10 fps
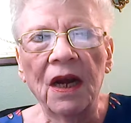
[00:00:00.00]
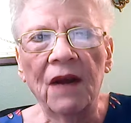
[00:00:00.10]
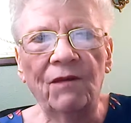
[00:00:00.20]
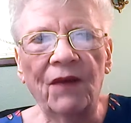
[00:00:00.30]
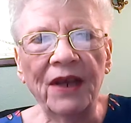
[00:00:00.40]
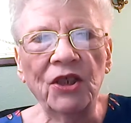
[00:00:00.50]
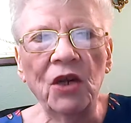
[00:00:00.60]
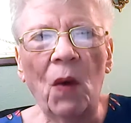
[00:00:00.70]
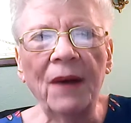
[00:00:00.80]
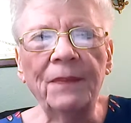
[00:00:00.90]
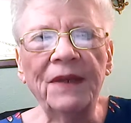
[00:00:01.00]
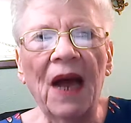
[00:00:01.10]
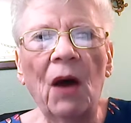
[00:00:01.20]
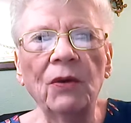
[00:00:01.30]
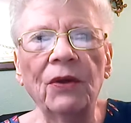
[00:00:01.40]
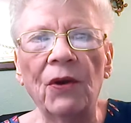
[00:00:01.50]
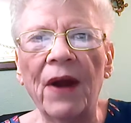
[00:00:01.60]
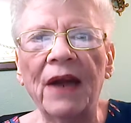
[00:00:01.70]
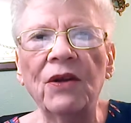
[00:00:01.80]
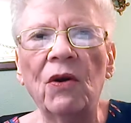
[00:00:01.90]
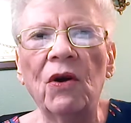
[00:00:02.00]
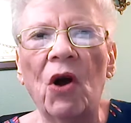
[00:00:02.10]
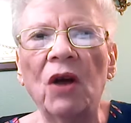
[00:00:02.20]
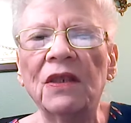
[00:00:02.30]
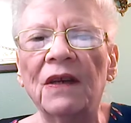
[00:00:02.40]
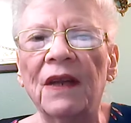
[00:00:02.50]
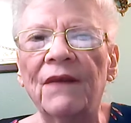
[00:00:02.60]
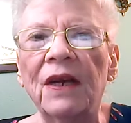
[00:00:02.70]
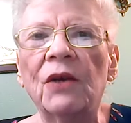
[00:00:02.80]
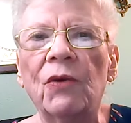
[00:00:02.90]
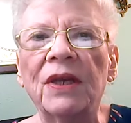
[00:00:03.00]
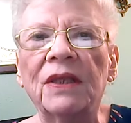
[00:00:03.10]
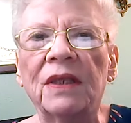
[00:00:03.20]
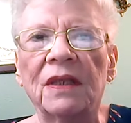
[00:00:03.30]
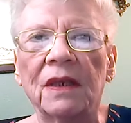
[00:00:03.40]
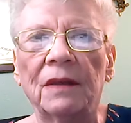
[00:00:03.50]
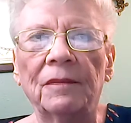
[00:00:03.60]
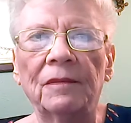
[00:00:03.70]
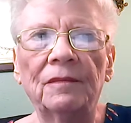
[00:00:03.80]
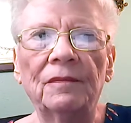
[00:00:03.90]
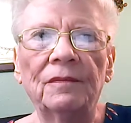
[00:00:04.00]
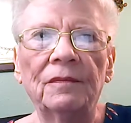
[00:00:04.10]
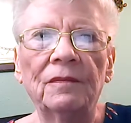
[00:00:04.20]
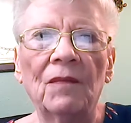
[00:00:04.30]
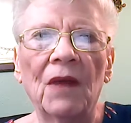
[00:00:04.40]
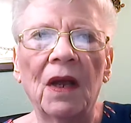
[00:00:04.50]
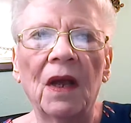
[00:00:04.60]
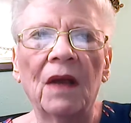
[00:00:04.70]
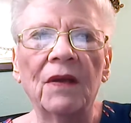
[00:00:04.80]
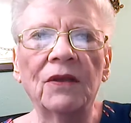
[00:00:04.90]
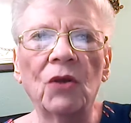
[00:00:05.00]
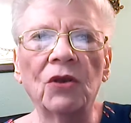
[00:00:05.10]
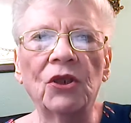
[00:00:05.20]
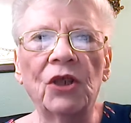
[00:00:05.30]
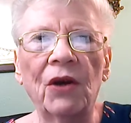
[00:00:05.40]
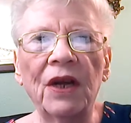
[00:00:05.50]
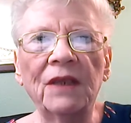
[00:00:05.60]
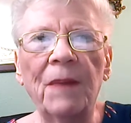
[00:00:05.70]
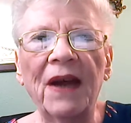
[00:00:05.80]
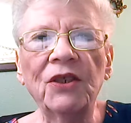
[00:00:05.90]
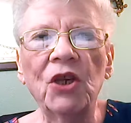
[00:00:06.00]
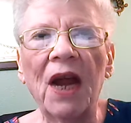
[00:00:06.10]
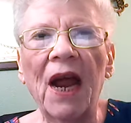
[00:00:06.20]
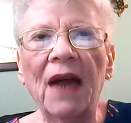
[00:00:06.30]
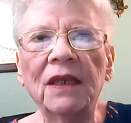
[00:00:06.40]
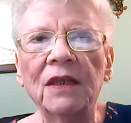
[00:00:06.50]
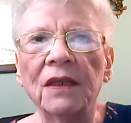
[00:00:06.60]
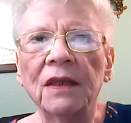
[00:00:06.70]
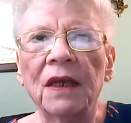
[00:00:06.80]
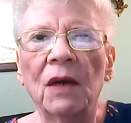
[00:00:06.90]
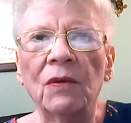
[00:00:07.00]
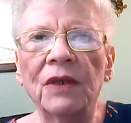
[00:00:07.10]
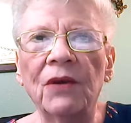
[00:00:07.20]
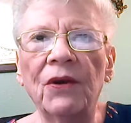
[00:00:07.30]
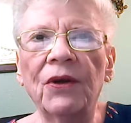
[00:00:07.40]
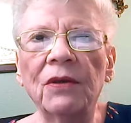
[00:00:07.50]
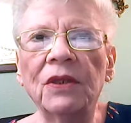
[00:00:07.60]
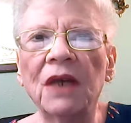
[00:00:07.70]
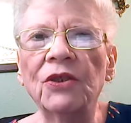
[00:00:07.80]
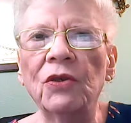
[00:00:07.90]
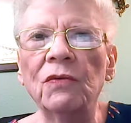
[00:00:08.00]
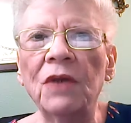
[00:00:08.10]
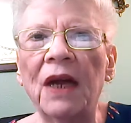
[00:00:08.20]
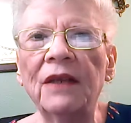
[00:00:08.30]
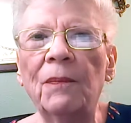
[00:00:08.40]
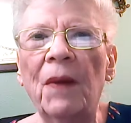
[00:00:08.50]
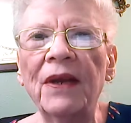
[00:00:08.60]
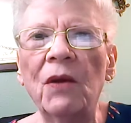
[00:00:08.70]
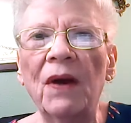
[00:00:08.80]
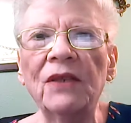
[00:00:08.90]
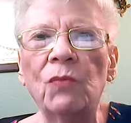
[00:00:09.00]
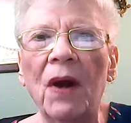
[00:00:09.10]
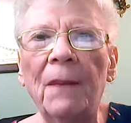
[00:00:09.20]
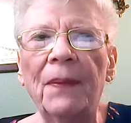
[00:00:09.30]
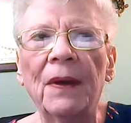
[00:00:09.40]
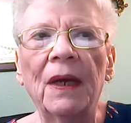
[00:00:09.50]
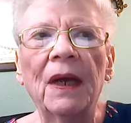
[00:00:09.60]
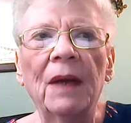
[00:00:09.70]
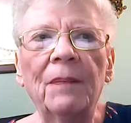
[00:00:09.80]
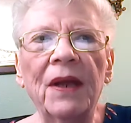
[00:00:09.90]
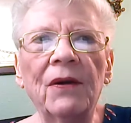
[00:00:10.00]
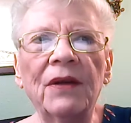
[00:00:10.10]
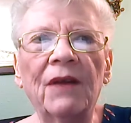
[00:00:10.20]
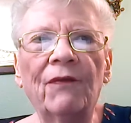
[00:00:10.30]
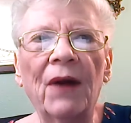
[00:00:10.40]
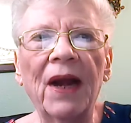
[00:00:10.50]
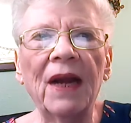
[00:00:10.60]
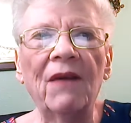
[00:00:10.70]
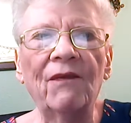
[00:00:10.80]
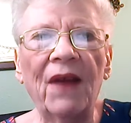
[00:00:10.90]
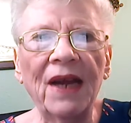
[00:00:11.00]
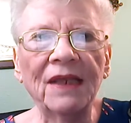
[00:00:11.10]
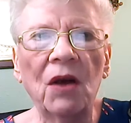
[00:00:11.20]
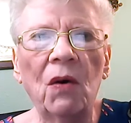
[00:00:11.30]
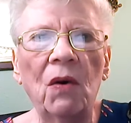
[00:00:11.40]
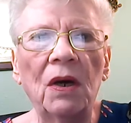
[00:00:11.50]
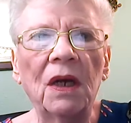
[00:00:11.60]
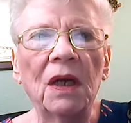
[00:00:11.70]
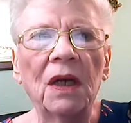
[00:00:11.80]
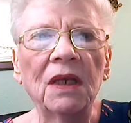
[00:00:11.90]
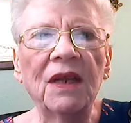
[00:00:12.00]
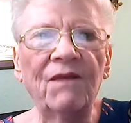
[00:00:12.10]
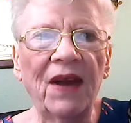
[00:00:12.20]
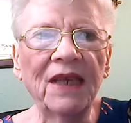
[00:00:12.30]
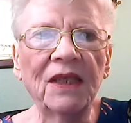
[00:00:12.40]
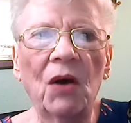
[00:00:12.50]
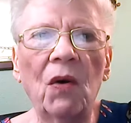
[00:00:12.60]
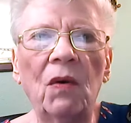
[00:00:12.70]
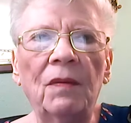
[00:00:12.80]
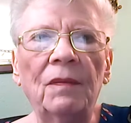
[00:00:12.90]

inflation wipes out their annual cost of living increases. The Social Security Expansion Act was introduced on June 9th by U.S. Rep. Peter DeFazio, DeFazio,